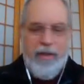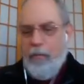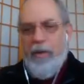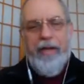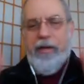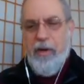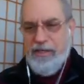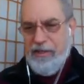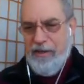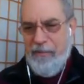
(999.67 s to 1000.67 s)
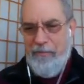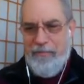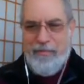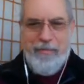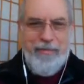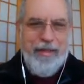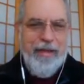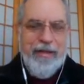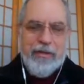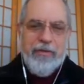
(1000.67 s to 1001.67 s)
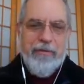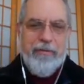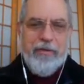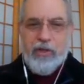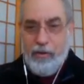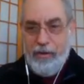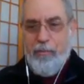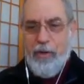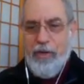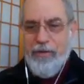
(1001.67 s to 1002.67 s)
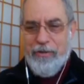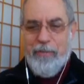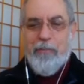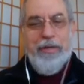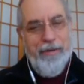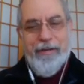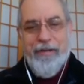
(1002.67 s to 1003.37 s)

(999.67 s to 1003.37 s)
we had a great time. So sorry, Prigozhin, but